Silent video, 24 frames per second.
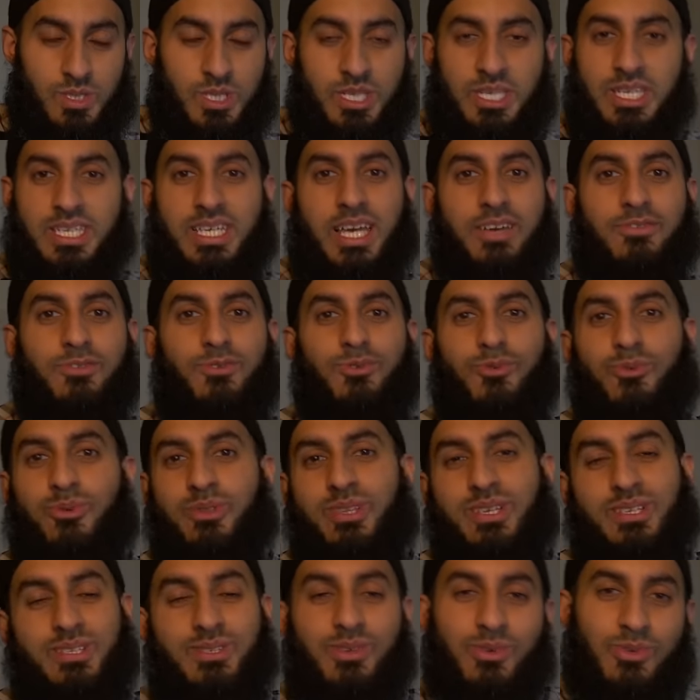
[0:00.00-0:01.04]
He gave you all
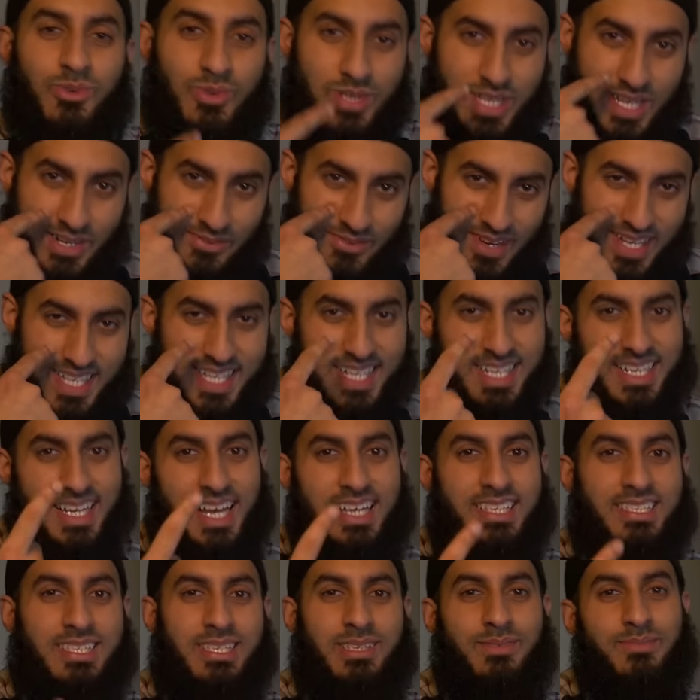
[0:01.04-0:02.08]
this so you can
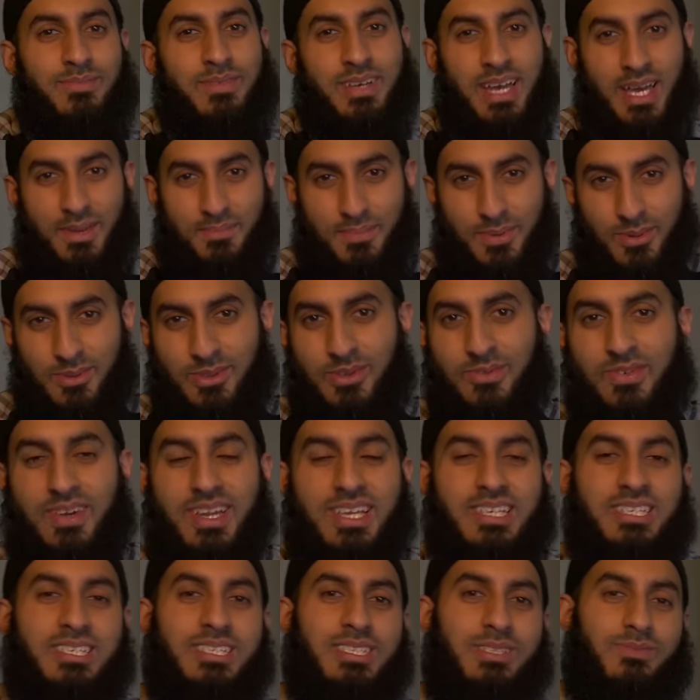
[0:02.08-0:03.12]
recognize Him and build a
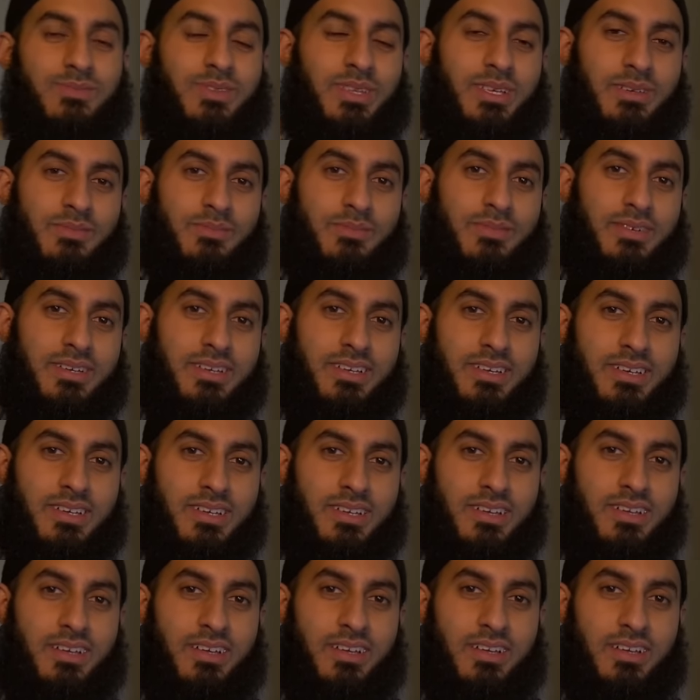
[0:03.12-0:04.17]
relationship with Him.
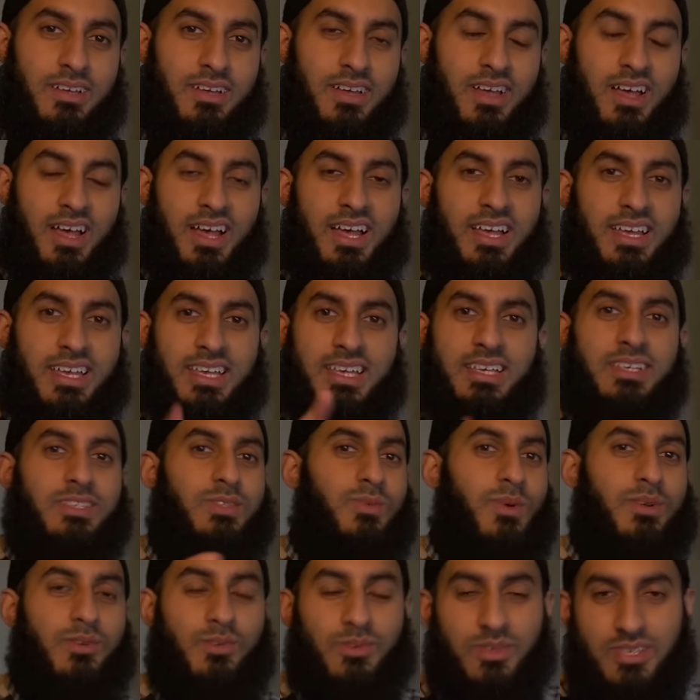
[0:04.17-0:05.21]
He's
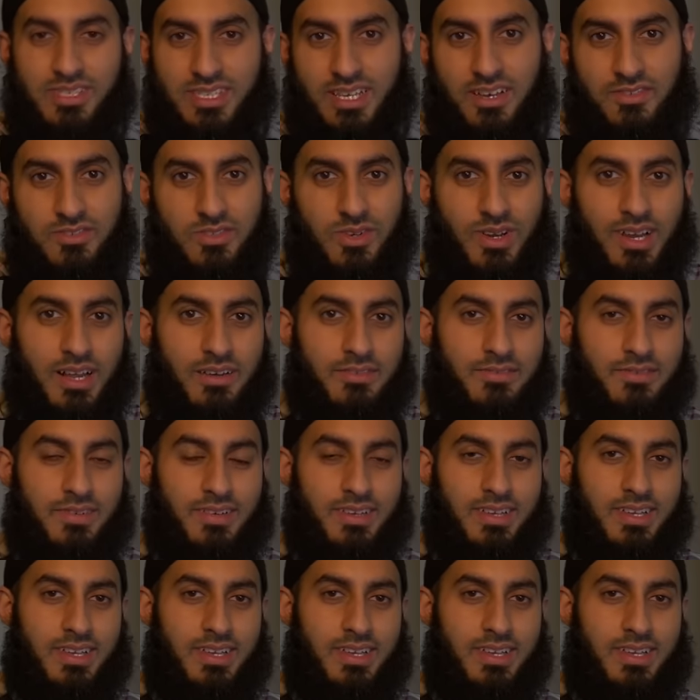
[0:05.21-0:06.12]
the one who deserves your love.